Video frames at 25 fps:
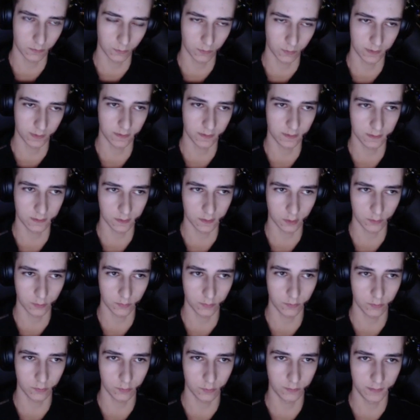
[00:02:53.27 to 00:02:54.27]
when it
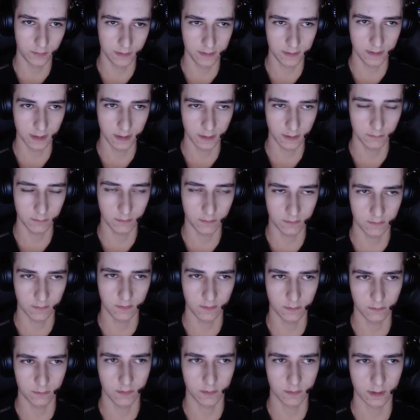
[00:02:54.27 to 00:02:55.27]
comes to mid game, it
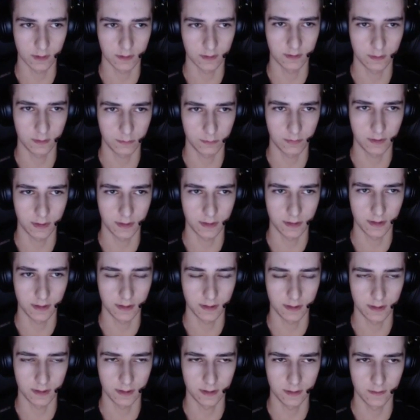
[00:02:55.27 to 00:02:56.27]
seems like they
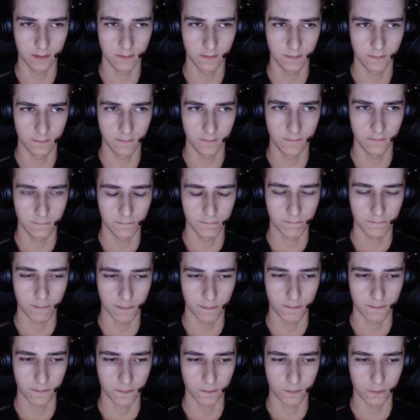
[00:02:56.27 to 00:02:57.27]
play
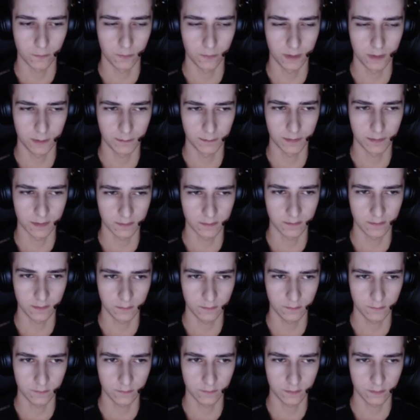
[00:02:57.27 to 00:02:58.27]
really
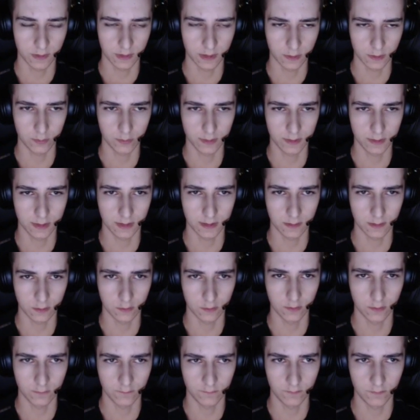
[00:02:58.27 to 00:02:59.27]
passive. Like we get a
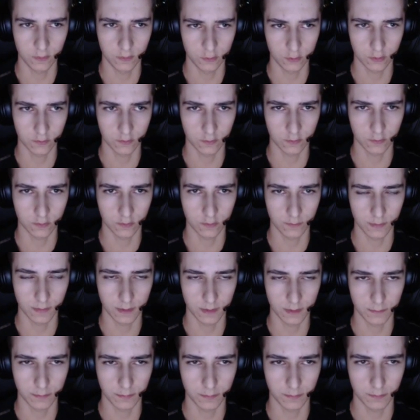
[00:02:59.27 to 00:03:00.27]
lot of visions on the
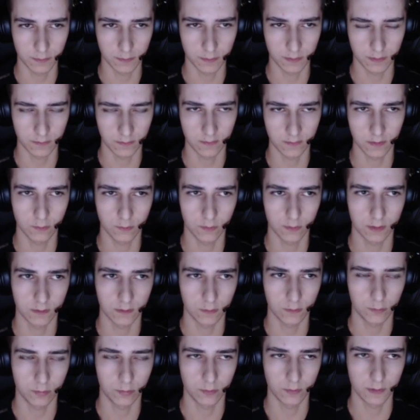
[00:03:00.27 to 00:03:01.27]
map, but I think we had
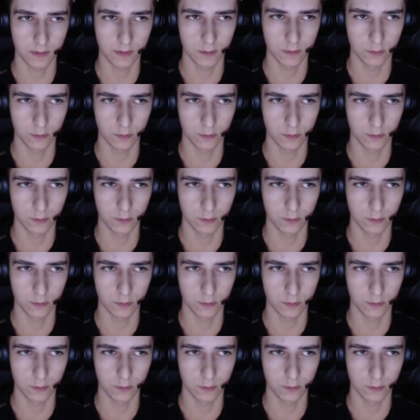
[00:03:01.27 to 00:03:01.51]
a pretty